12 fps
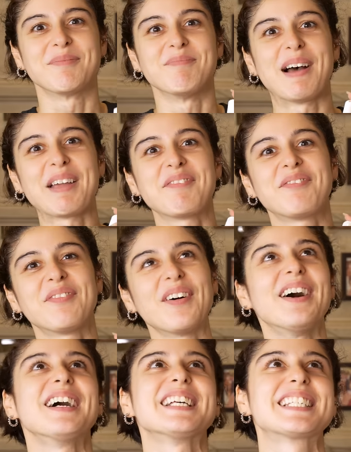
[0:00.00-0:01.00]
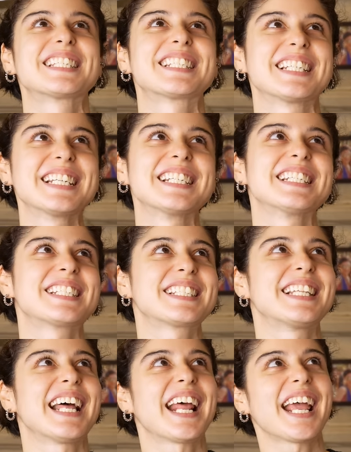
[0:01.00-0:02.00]
My first
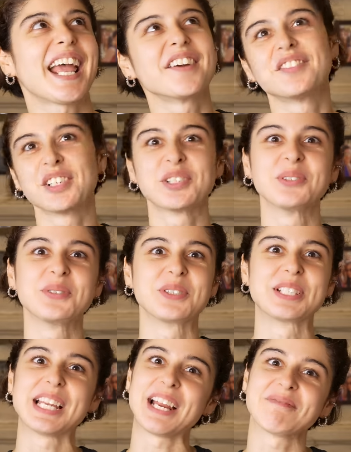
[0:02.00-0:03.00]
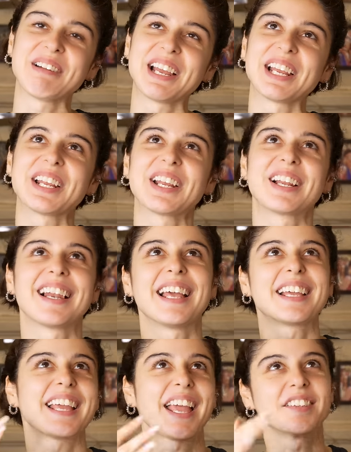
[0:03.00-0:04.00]
tint that I ever used and my
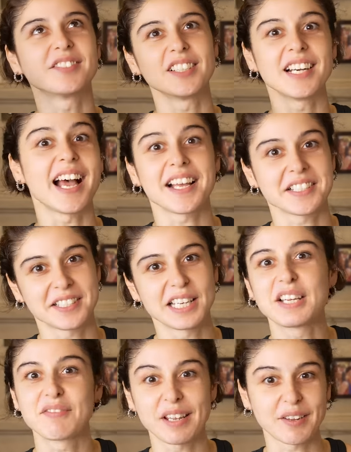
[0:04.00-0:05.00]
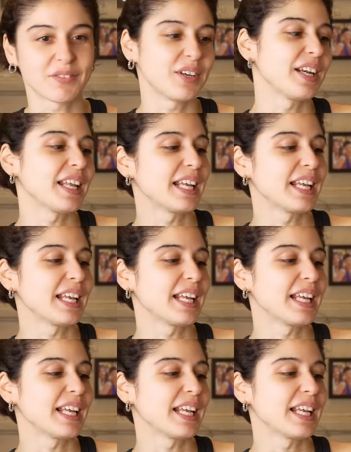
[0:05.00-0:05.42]
like everlasting favorite